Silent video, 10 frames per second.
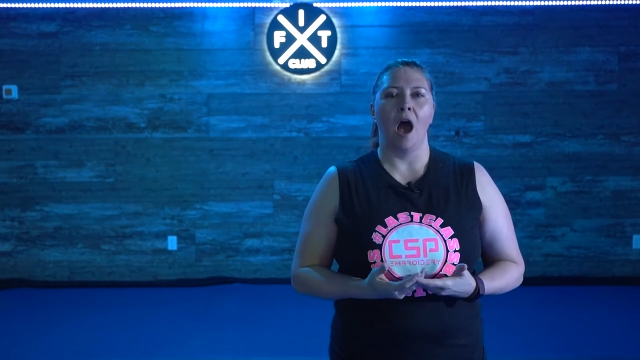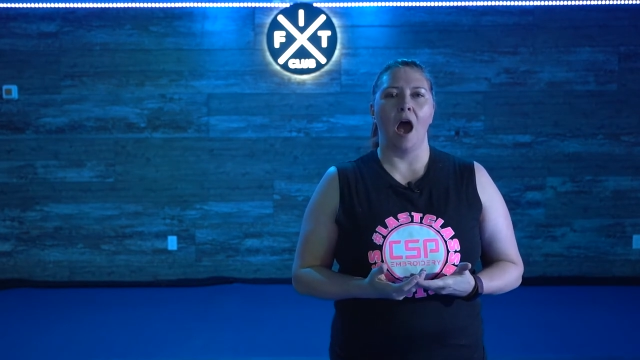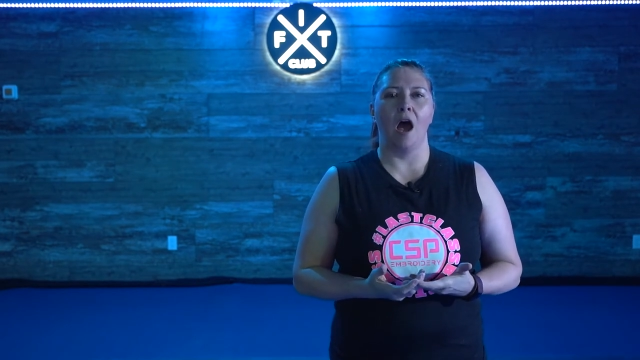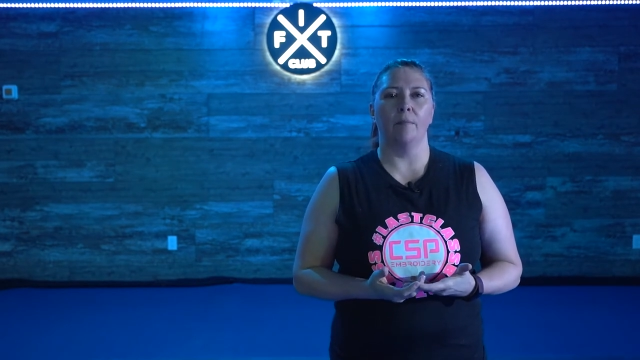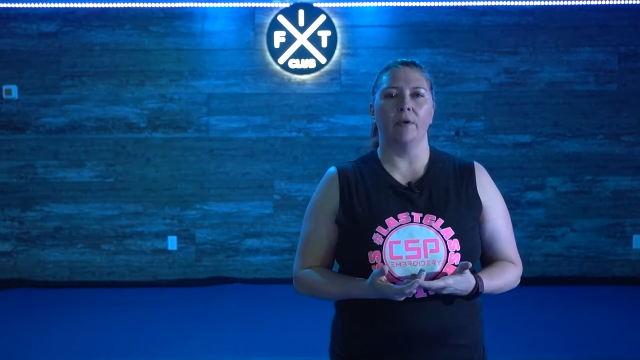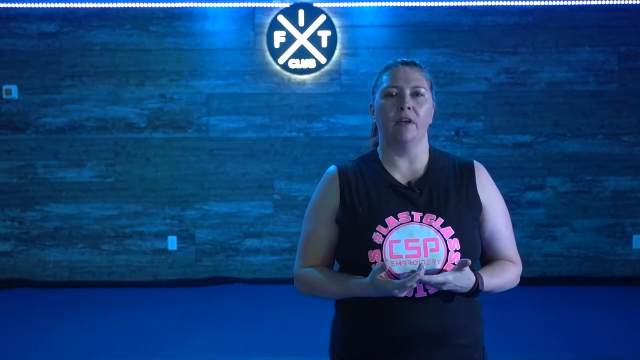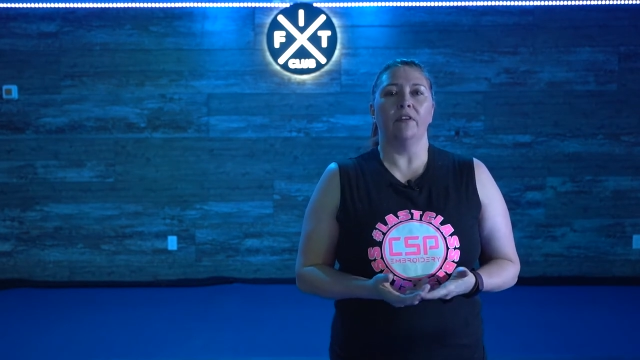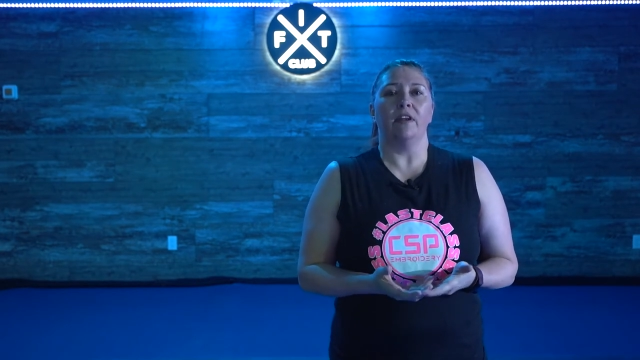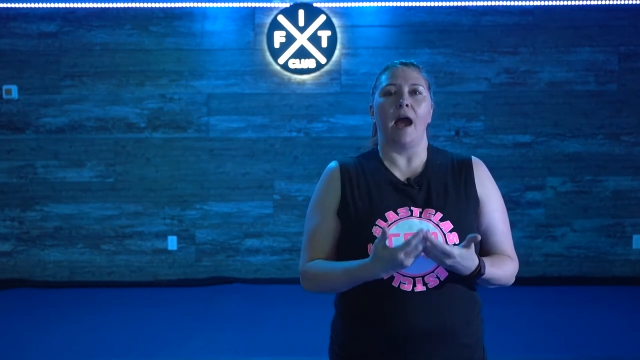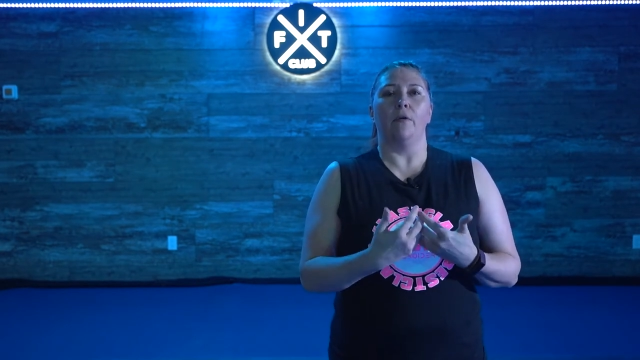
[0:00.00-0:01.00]
Um,
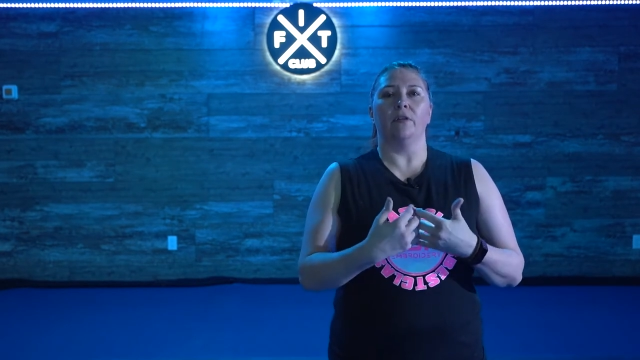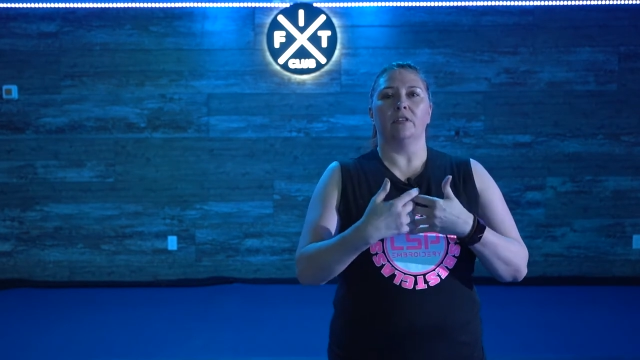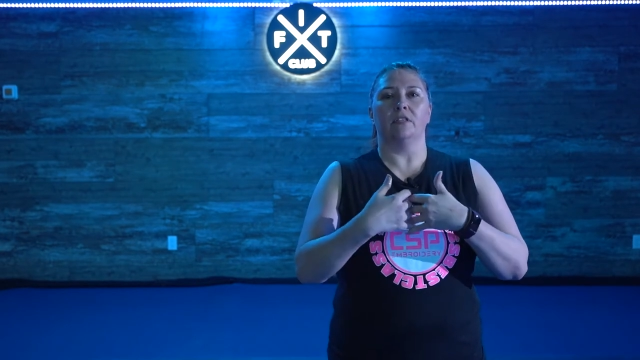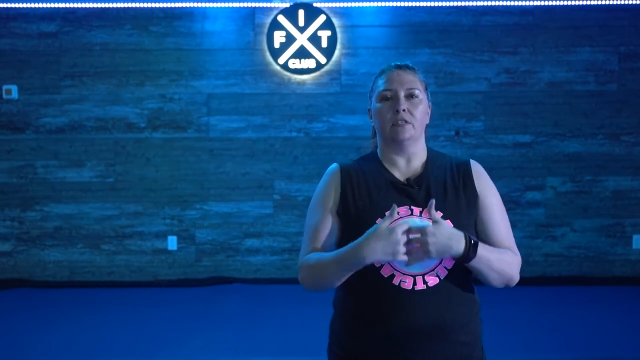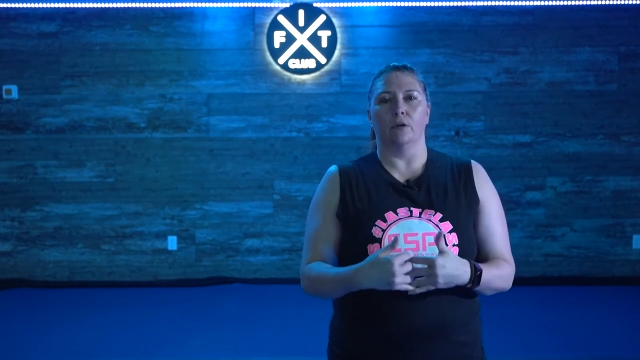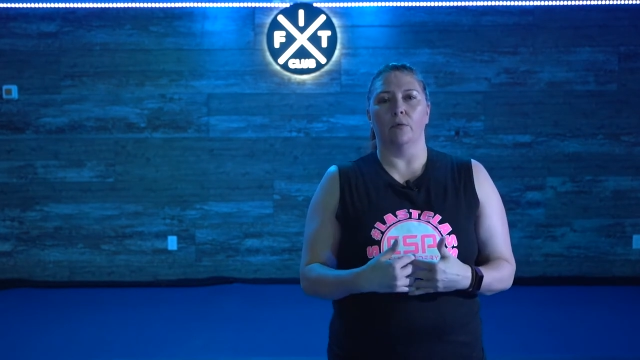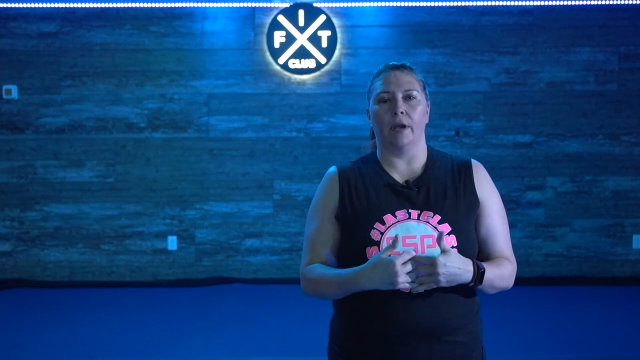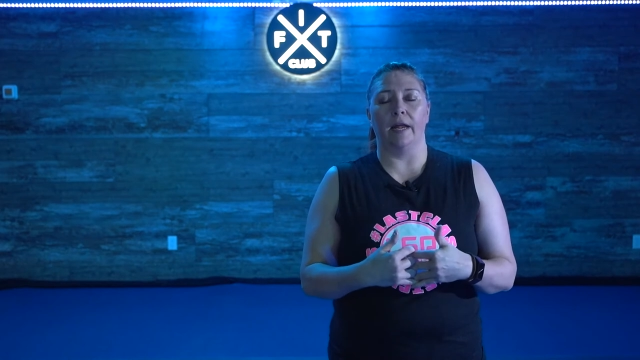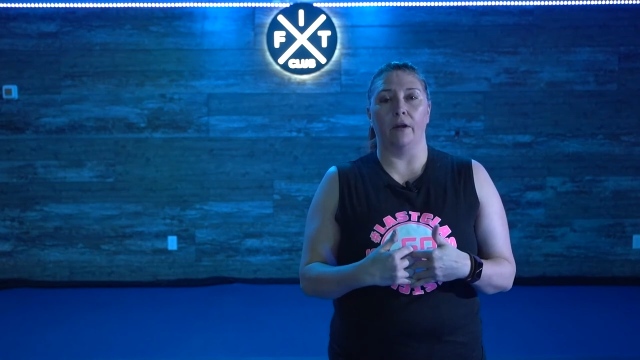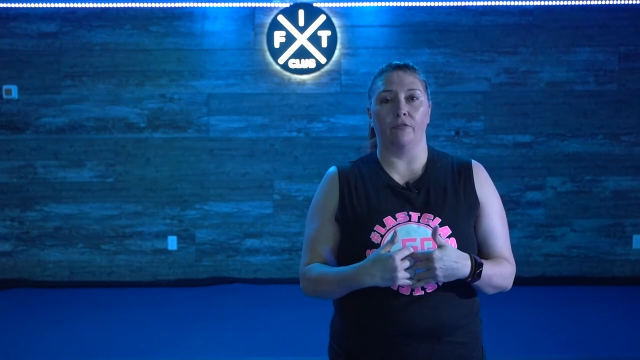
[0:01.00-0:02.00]
even now, with us still
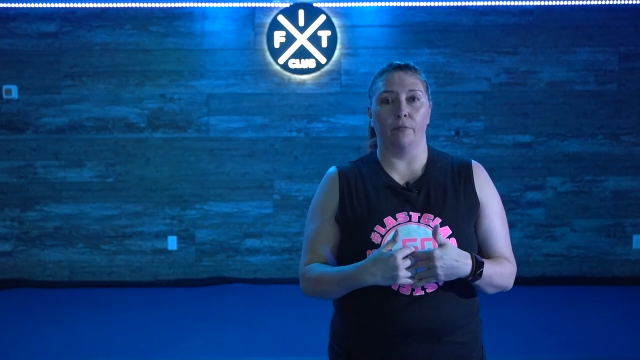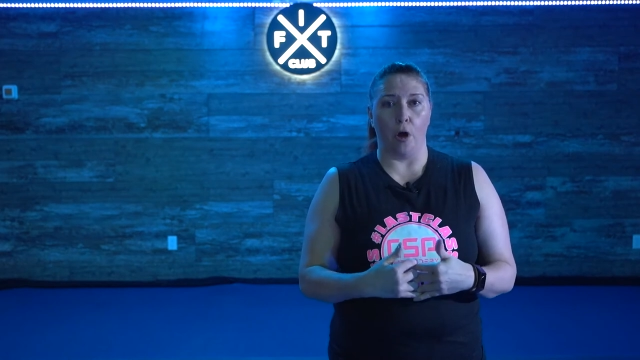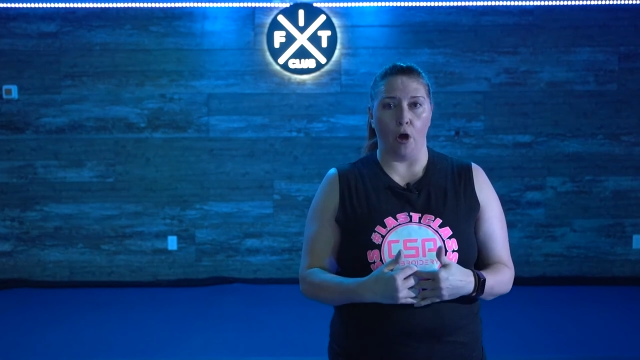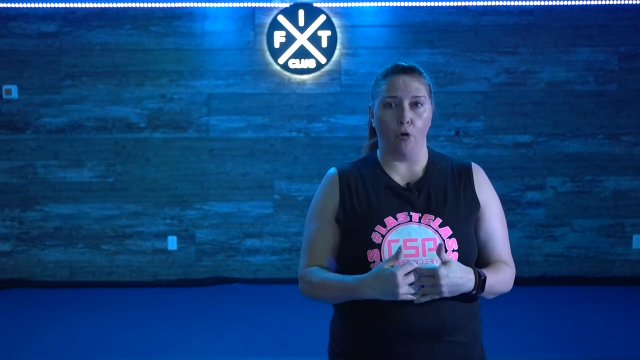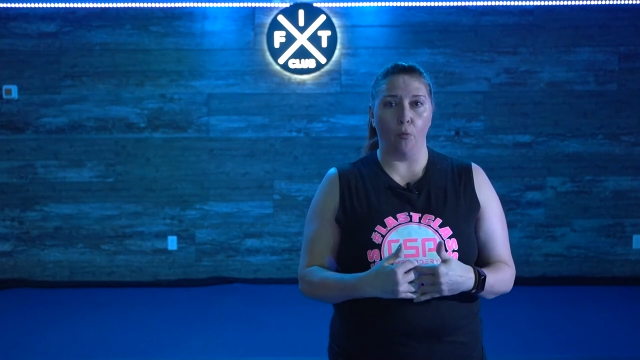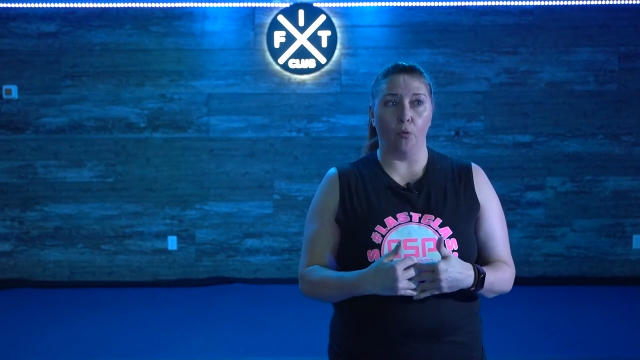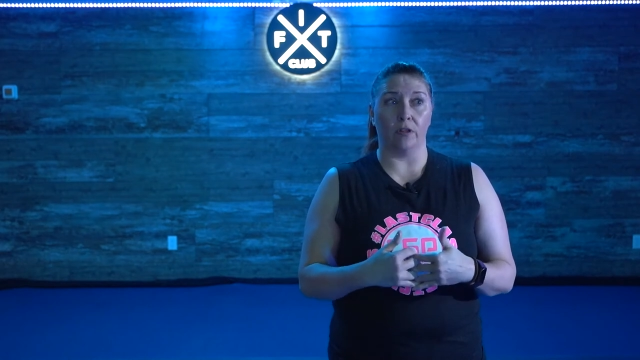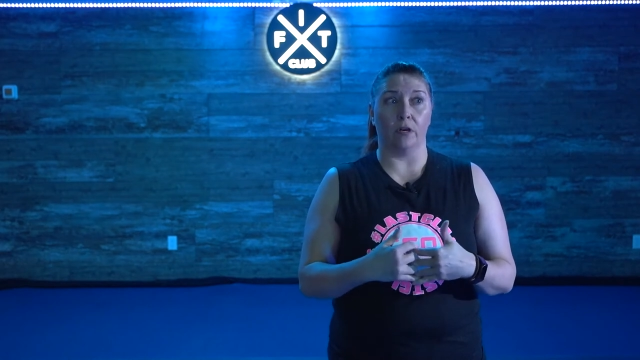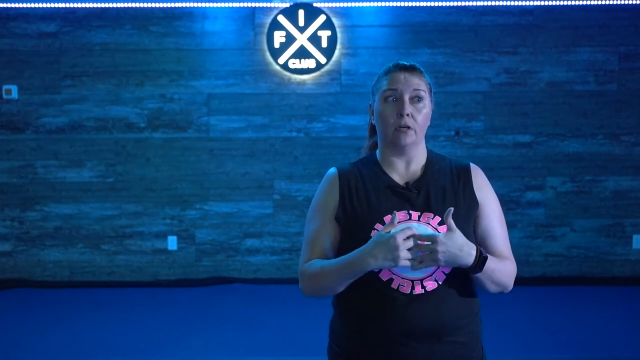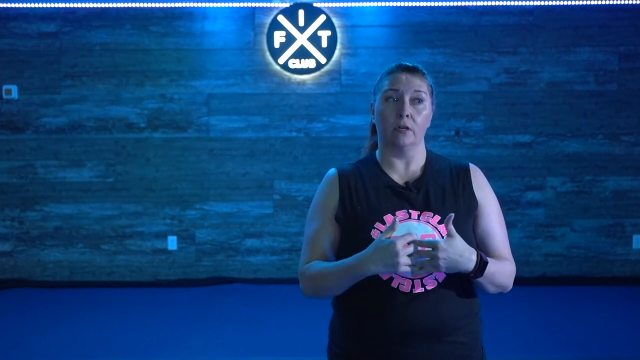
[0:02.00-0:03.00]
working out from home
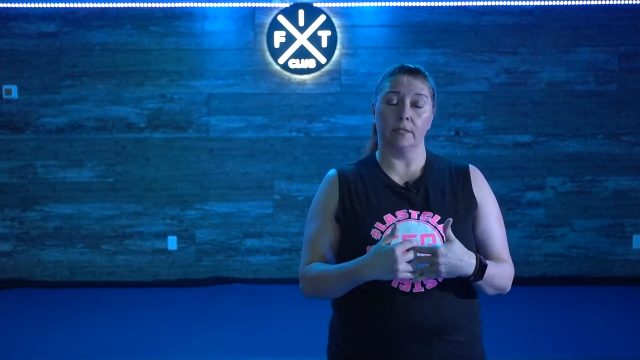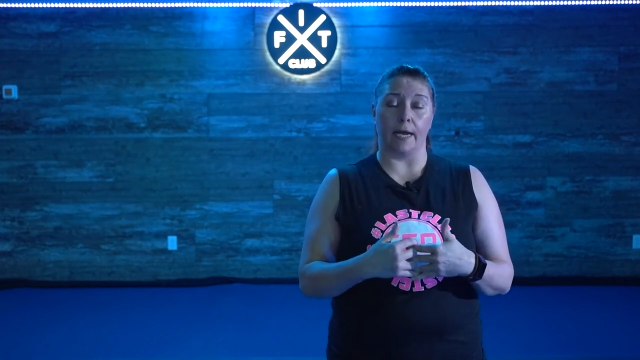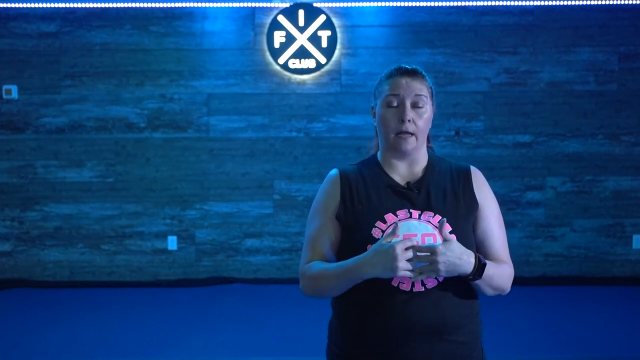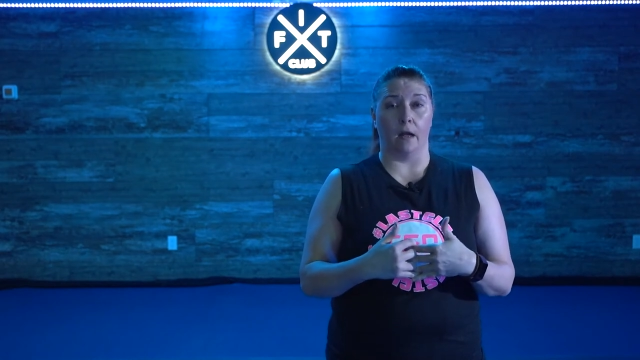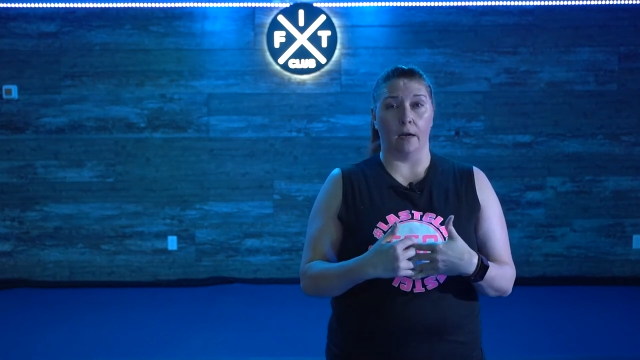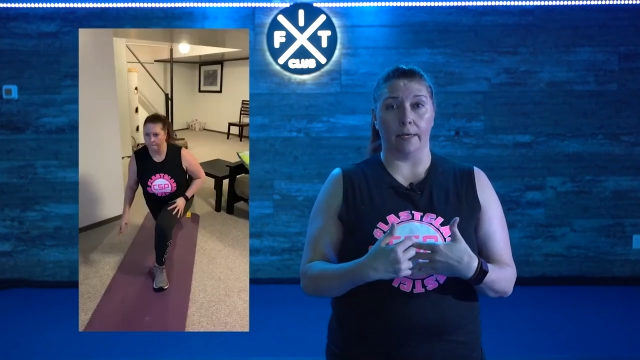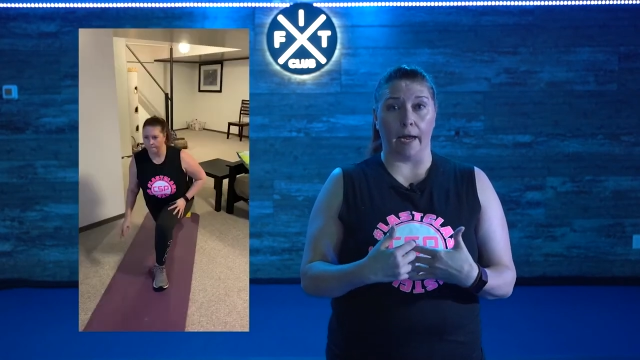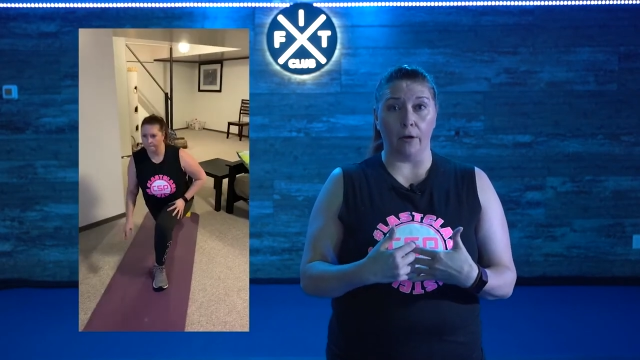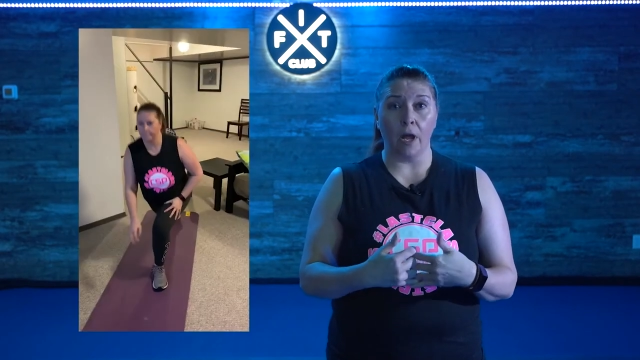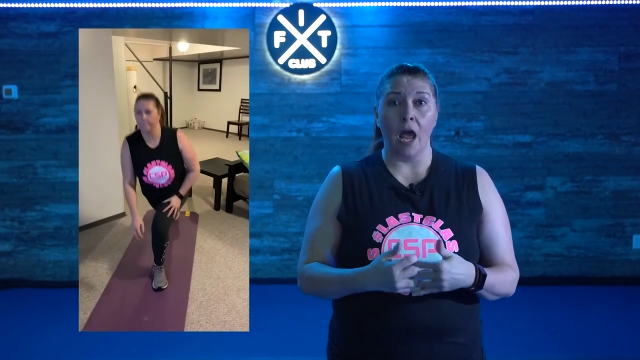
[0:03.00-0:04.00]
with our second
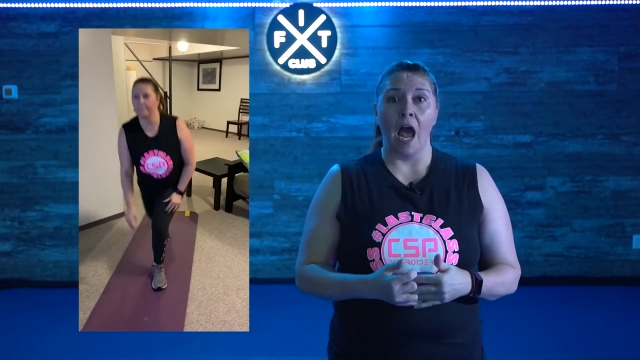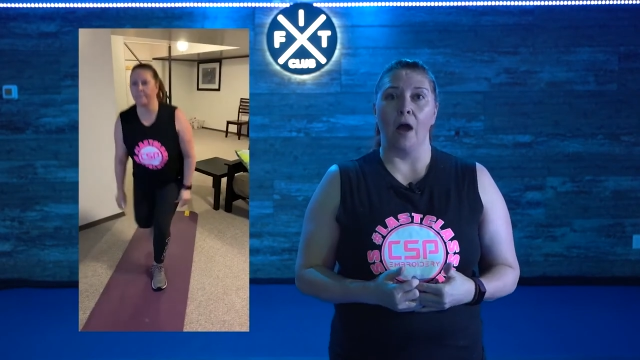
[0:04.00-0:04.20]
lockdown,